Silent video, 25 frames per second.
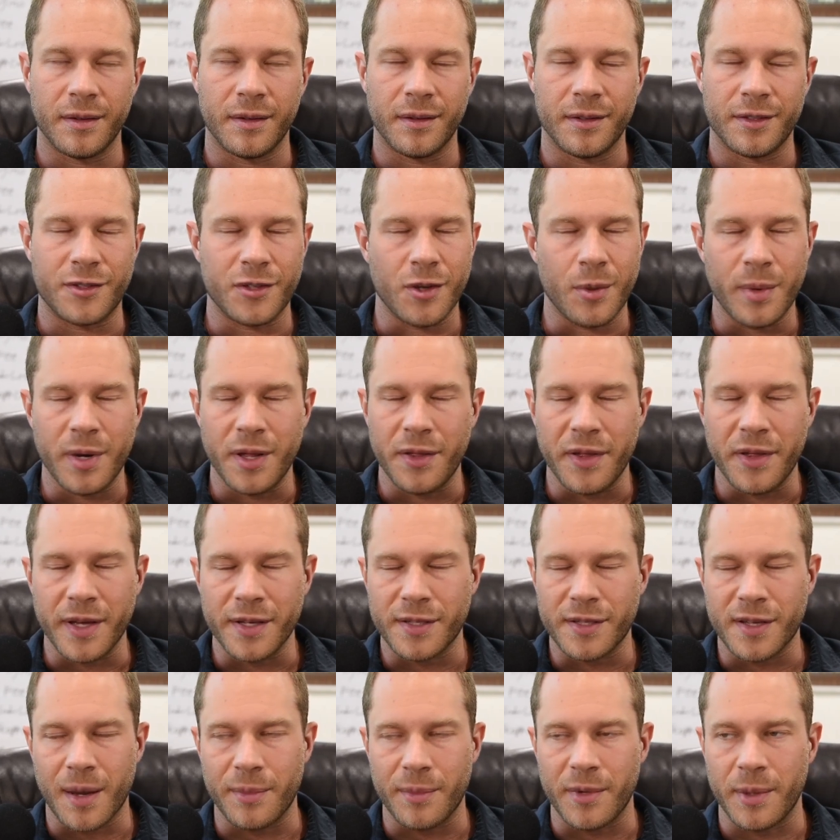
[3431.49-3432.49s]
so many things
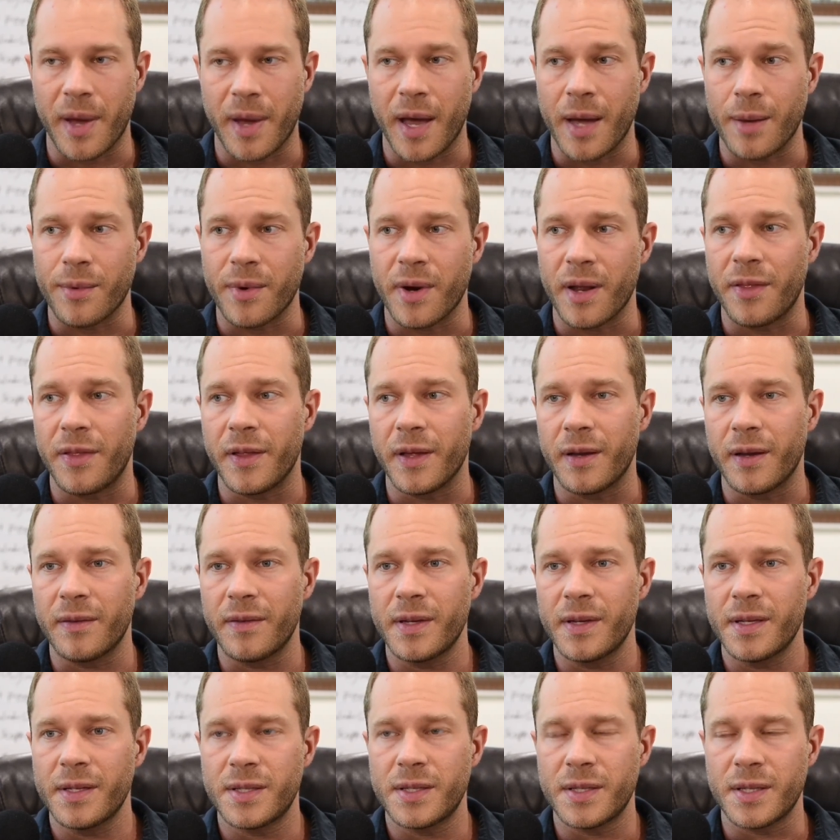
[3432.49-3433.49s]
come to mind when I think of
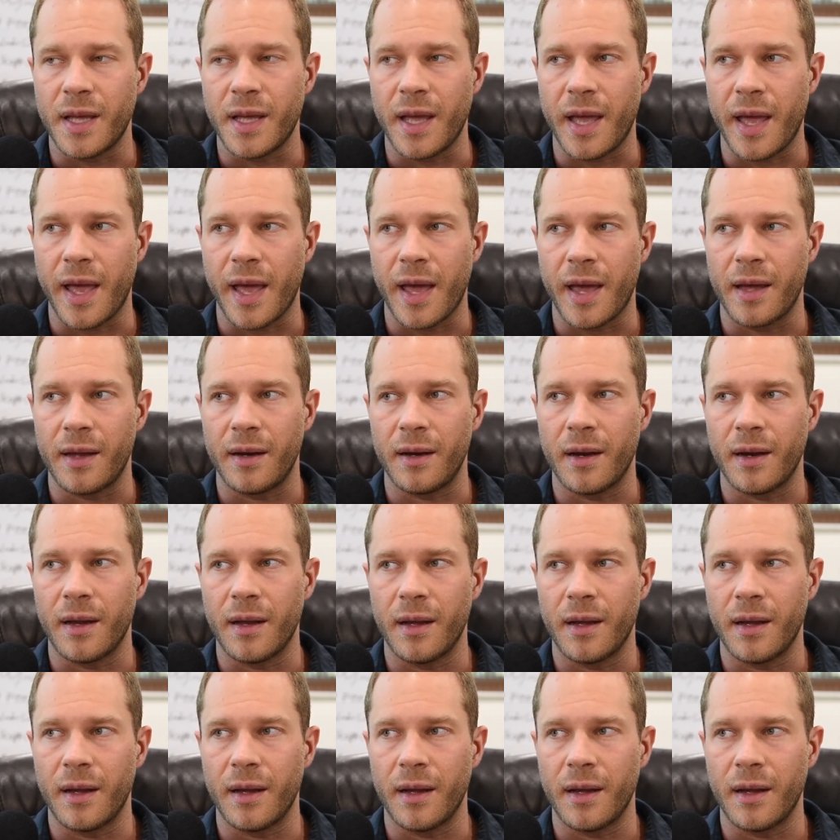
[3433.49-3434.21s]
this. And